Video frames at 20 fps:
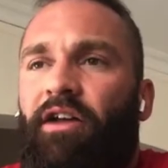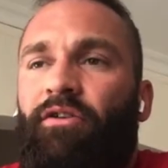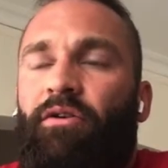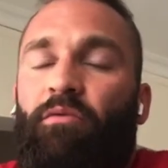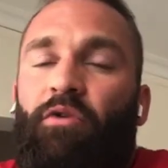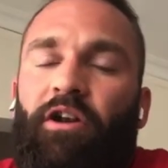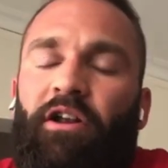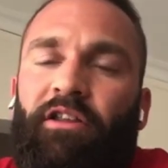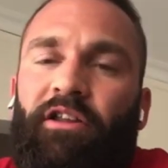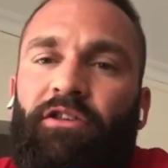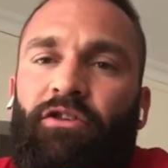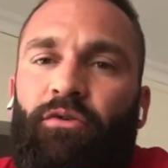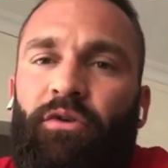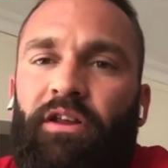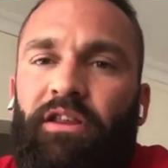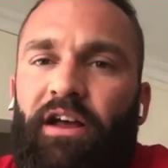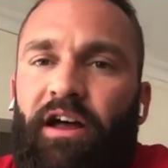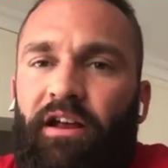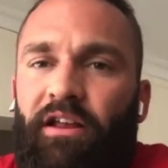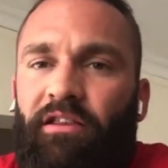I know while they're
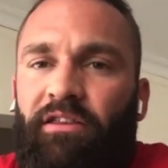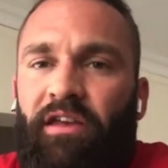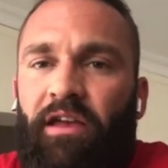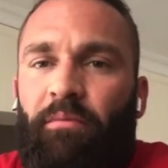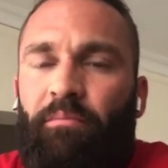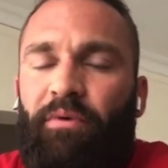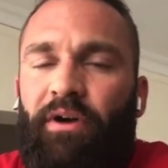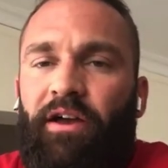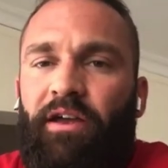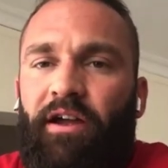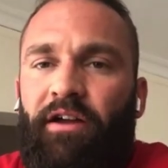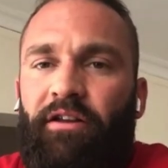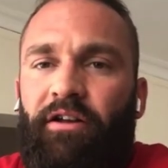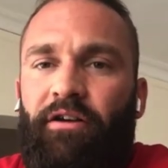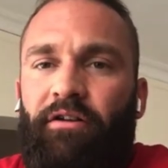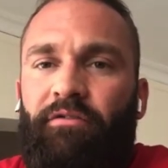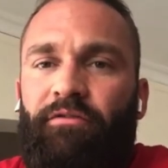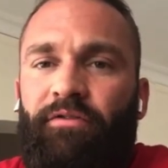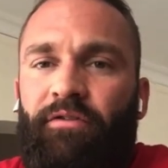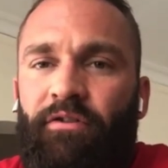doing that in Tampa, kind
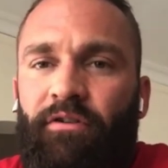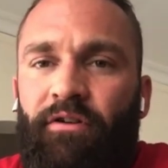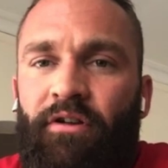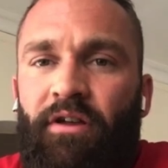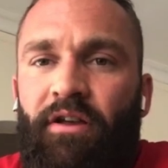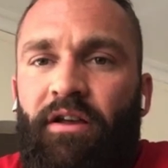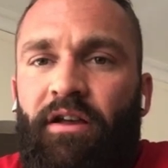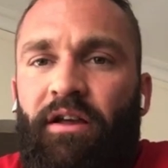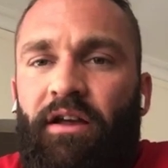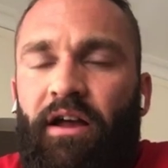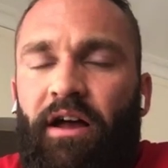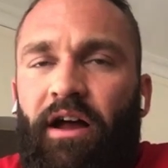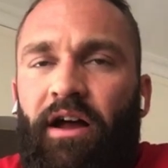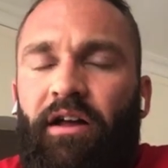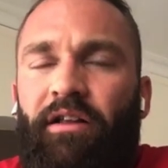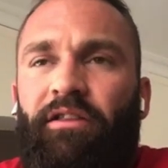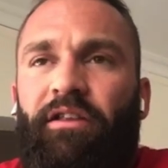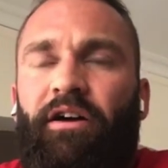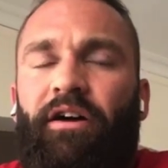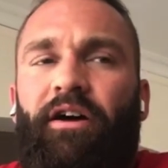of,
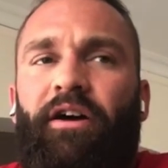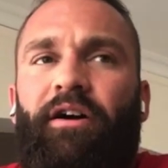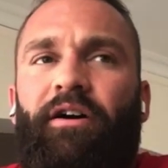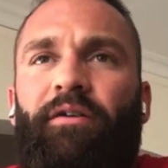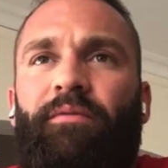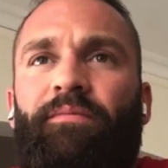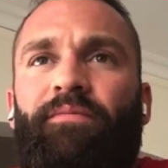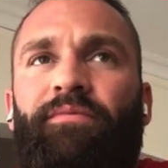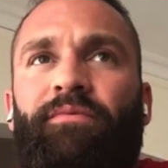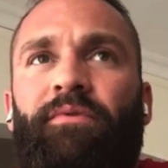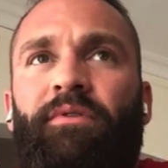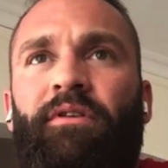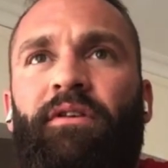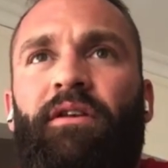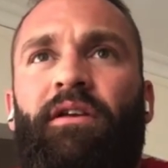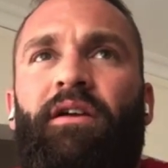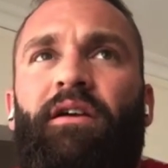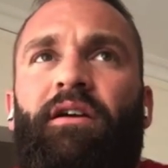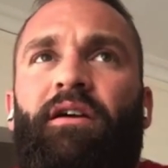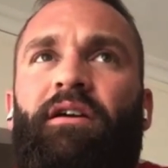and um,
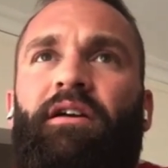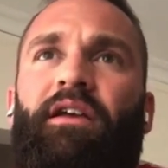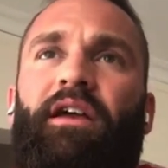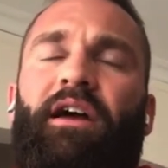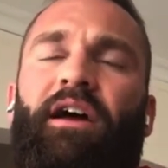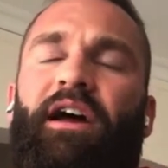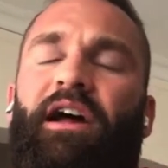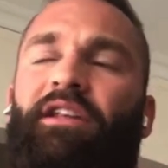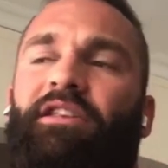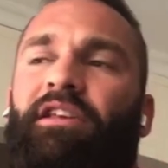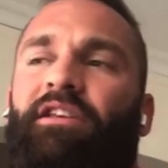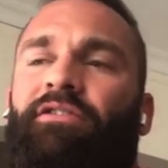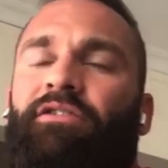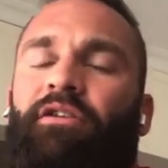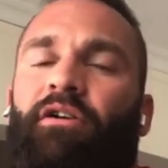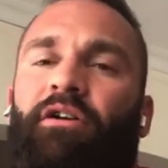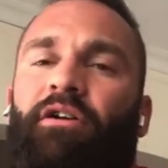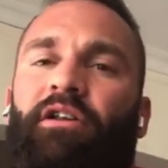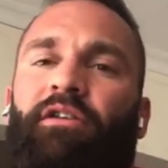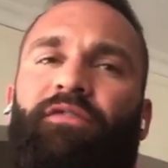yeah, just the
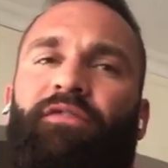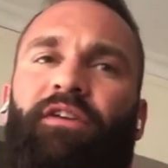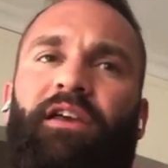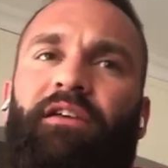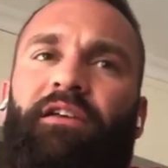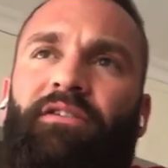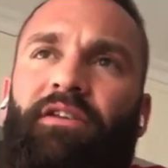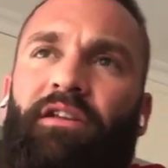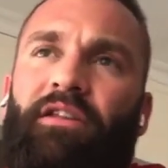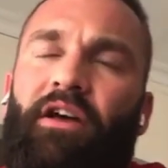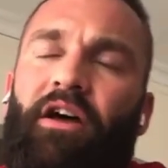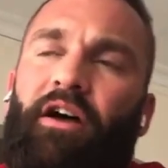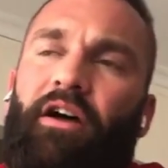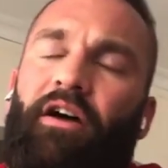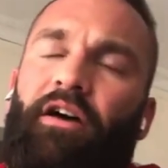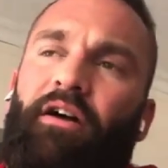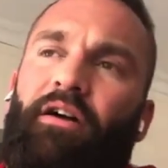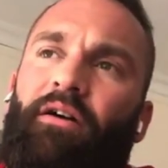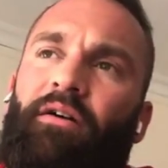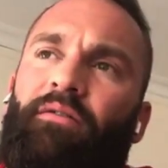only thing is in.
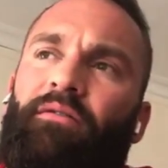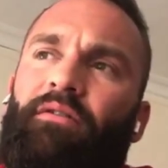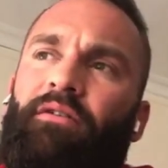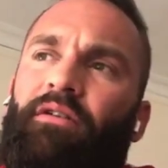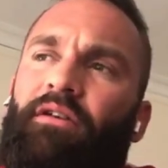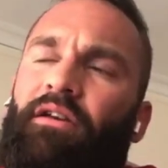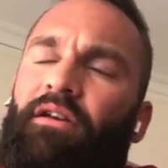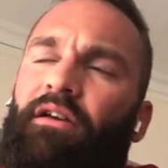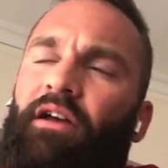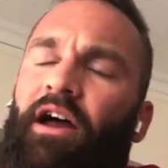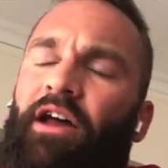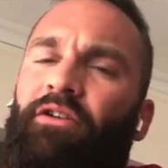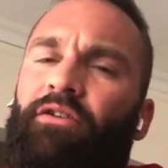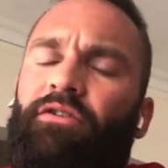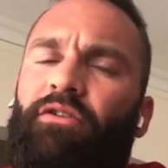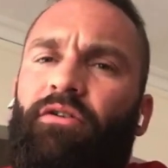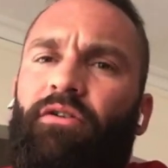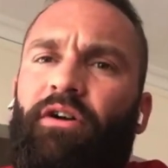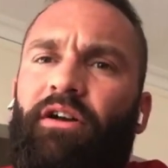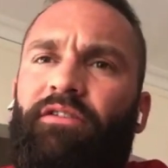Uh, I don't
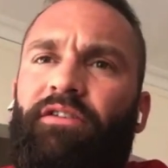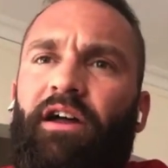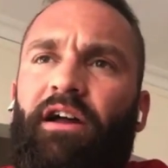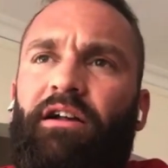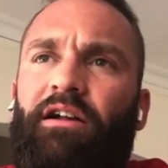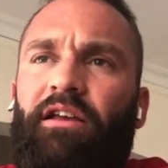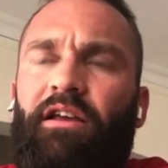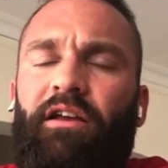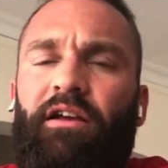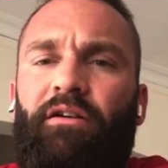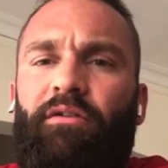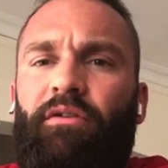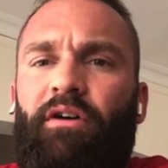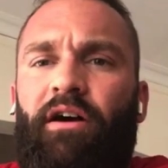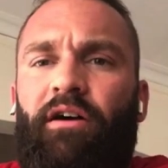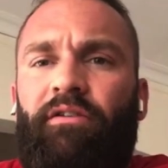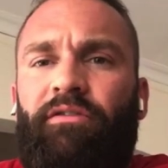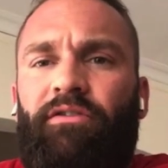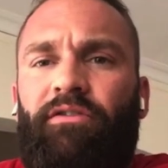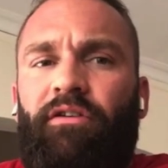know exactly
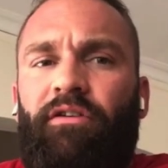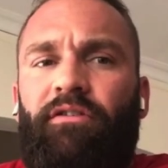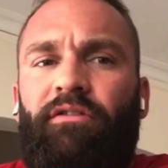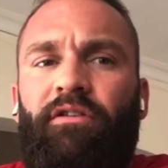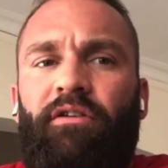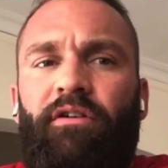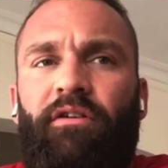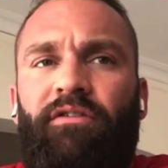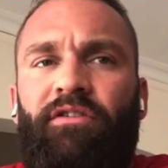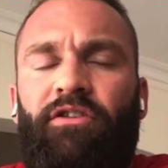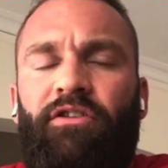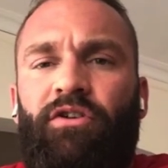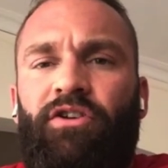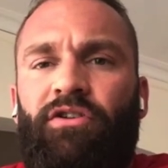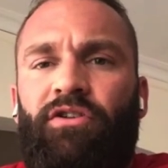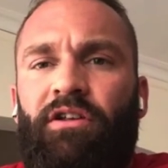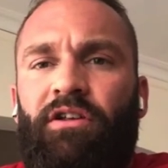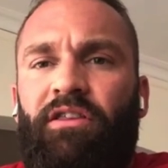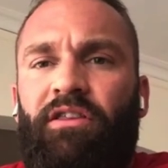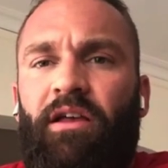how's the the
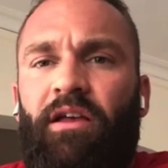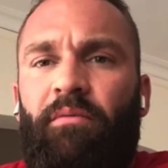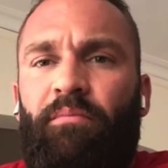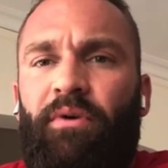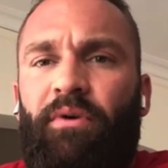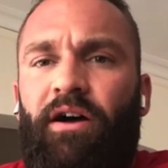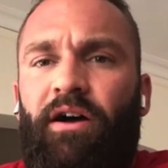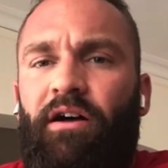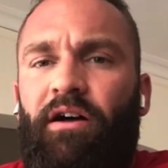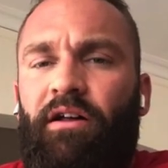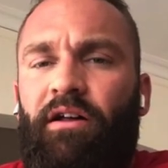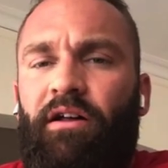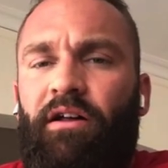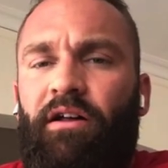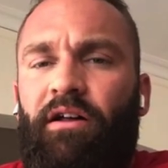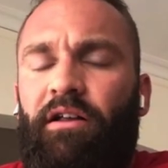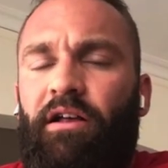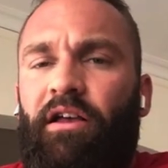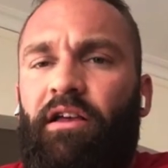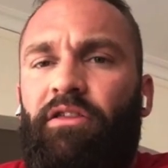situation in Tampa,
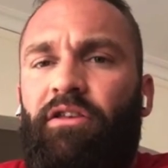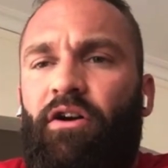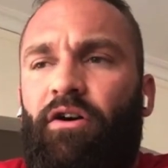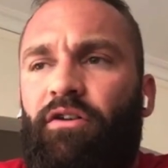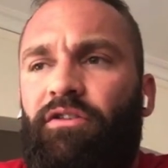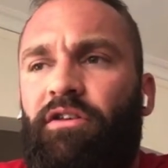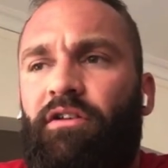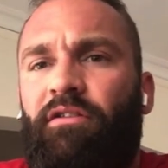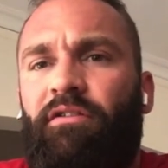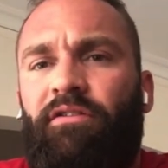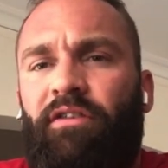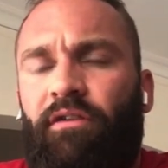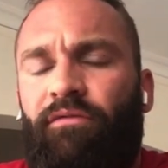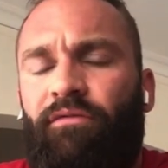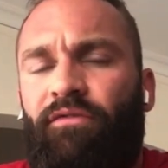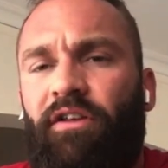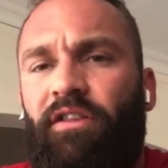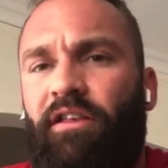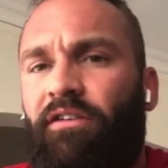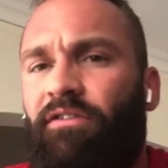like in the audience. I
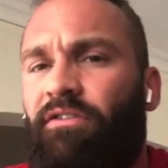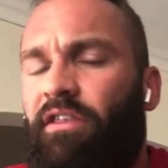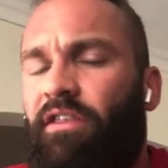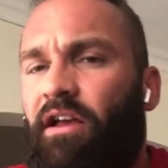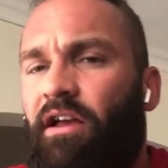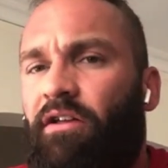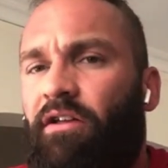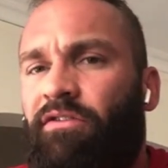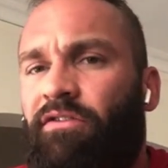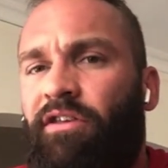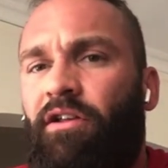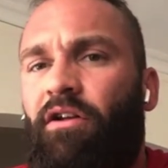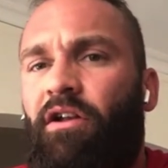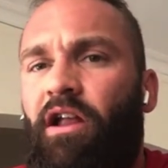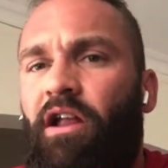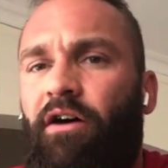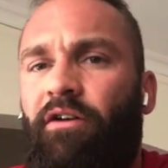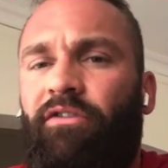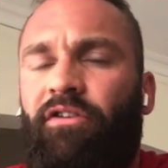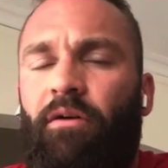think they still
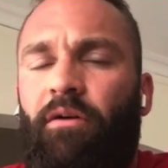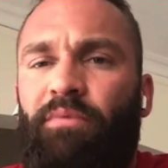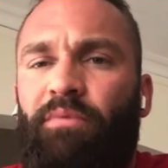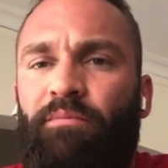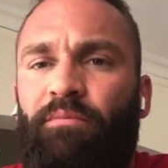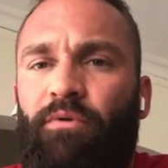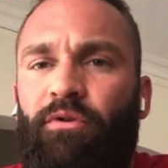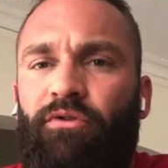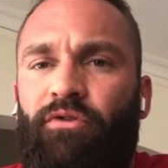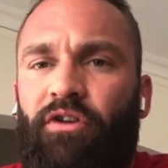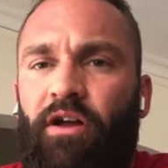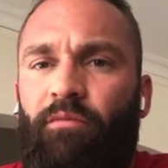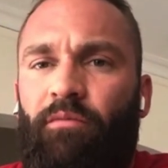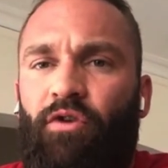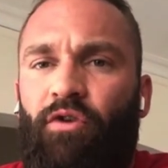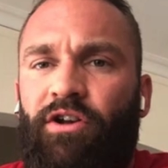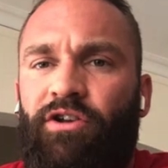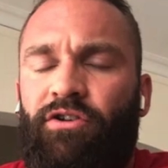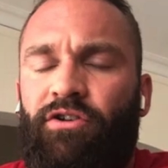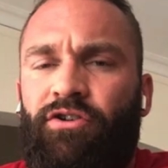allow some people to come
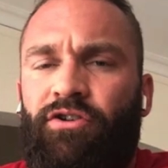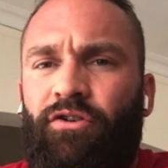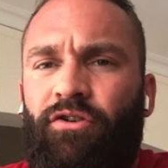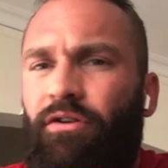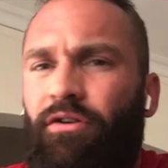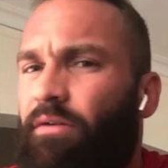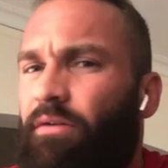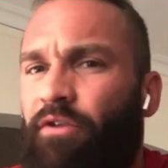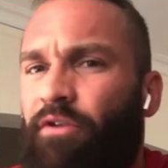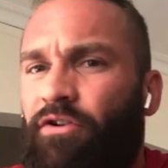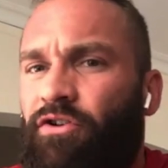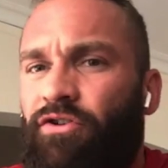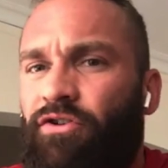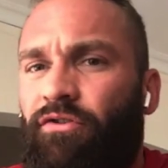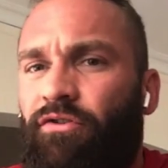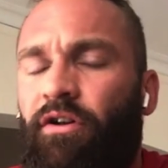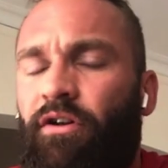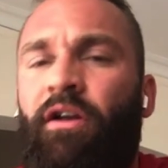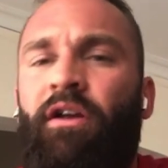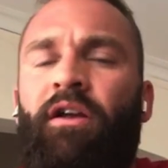watch the show. I'm not
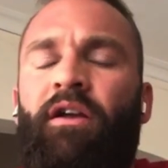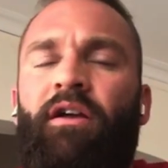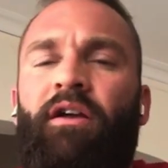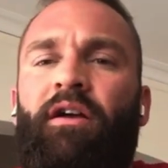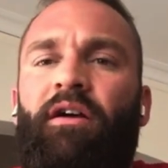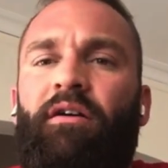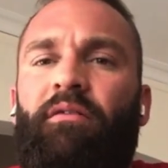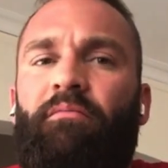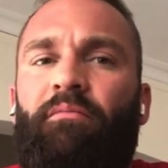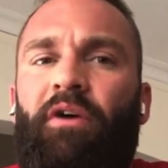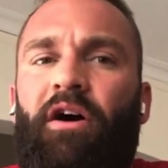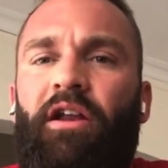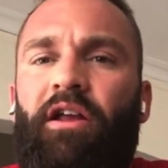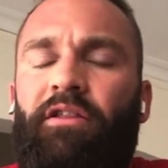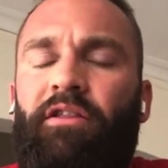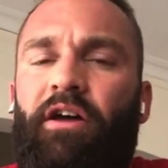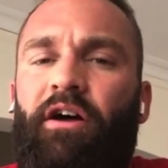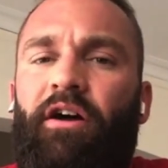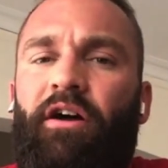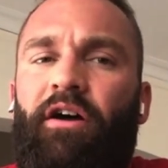sure. But in
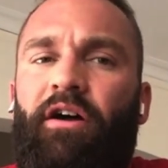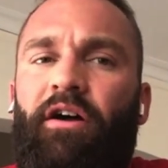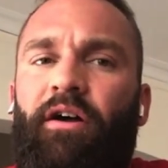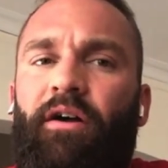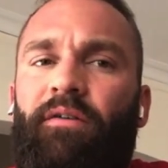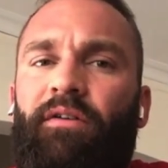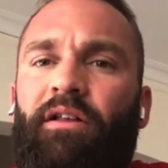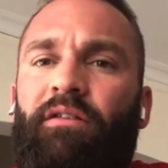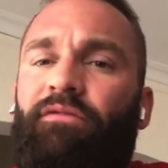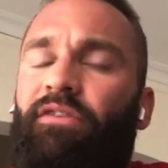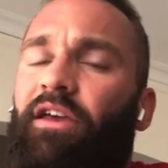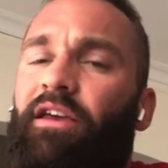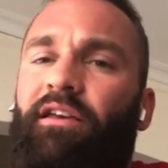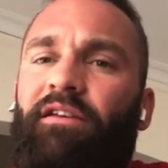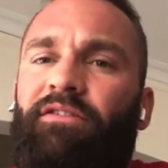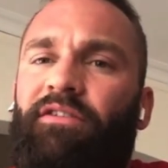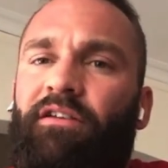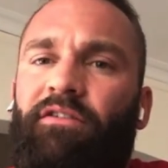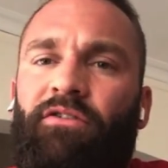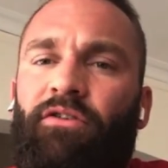uh, in
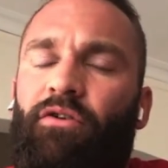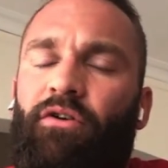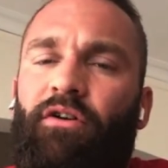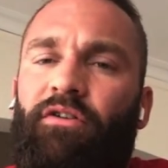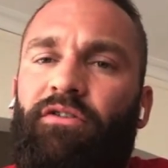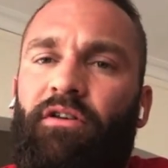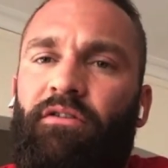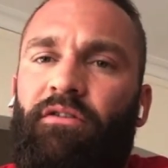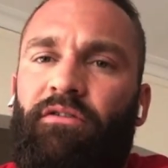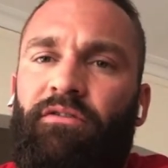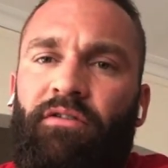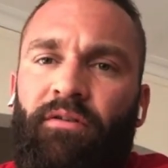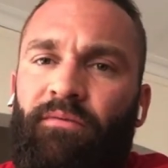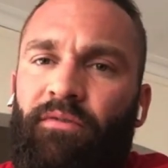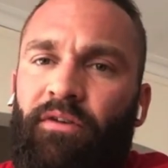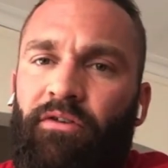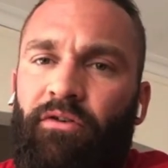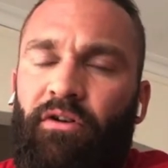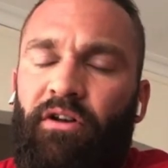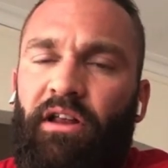Vegas, there's no audience.
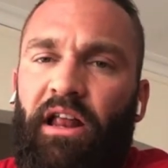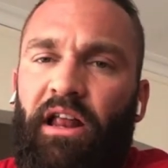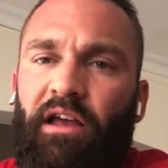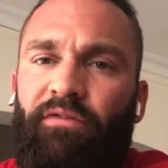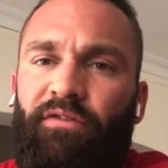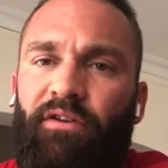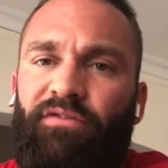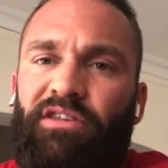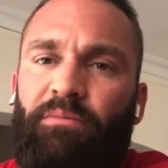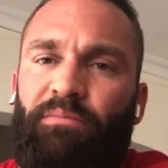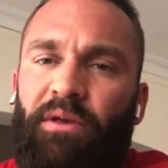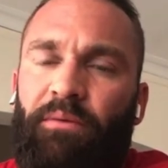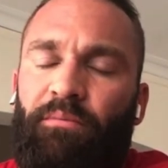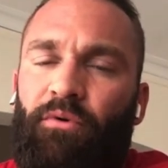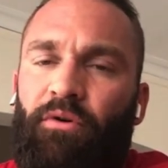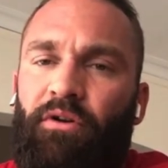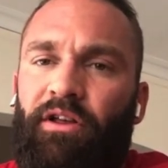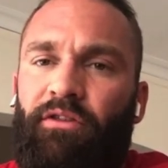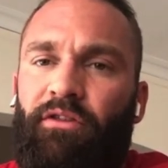There's only like fifty people.